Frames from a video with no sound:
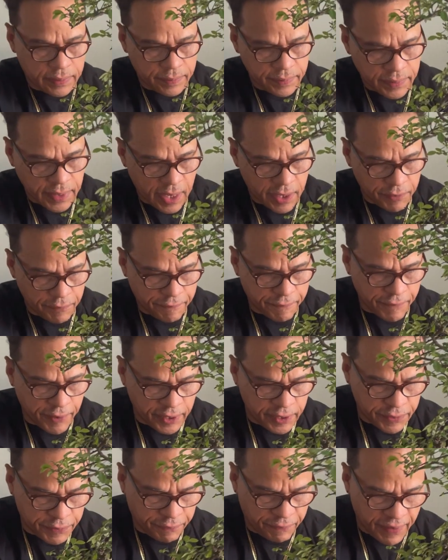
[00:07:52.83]
Now the front
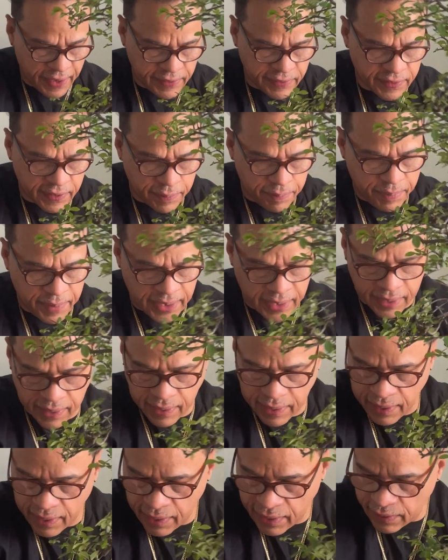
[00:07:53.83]
is facing me.
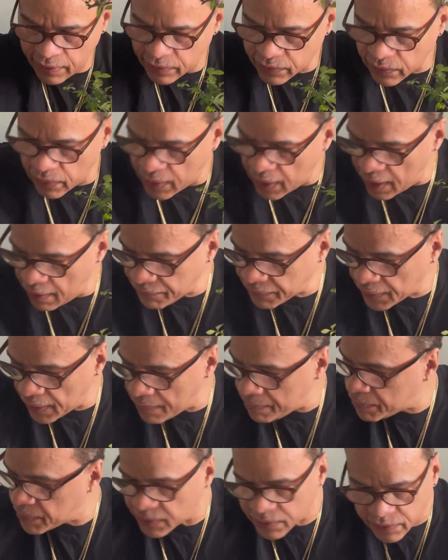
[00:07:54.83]
So after I
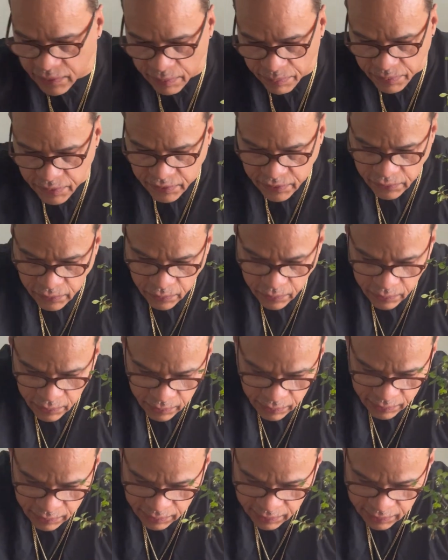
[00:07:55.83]
put some soil,